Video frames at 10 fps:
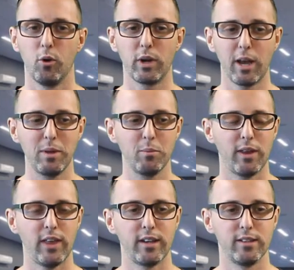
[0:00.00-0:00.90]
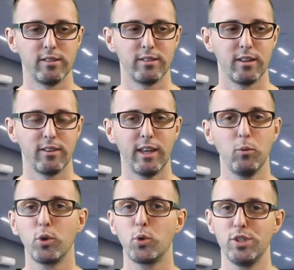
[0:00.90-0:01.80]
What I mean by that is they
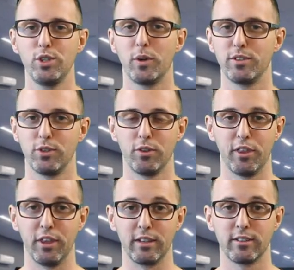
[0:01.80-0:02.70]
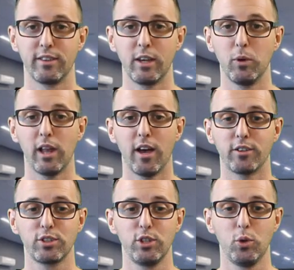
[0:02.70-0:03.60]
will quiz you on certain things. They will
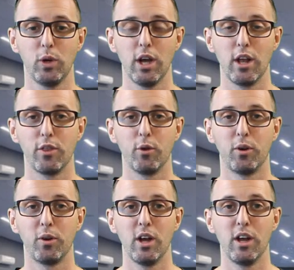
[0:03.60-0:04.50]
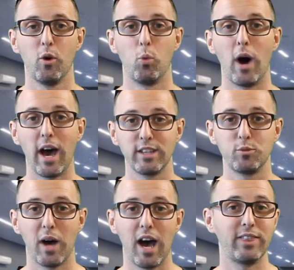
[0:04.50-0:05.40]
ask you the whys
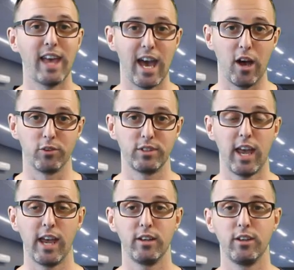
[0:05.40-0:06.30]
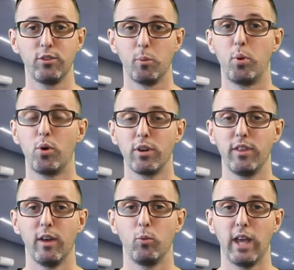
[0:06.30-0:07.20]
behind the hows, and it is
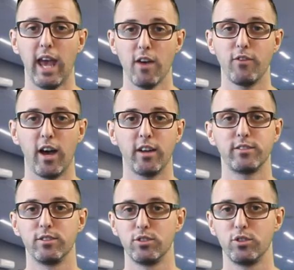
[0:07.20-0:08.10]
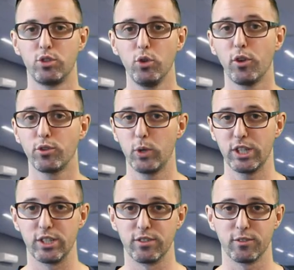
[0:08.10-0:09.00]
important that we have answers to those
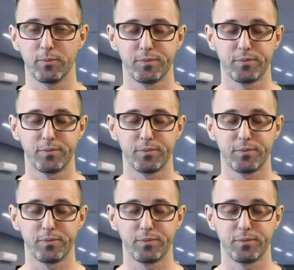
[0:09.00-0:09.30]
questions.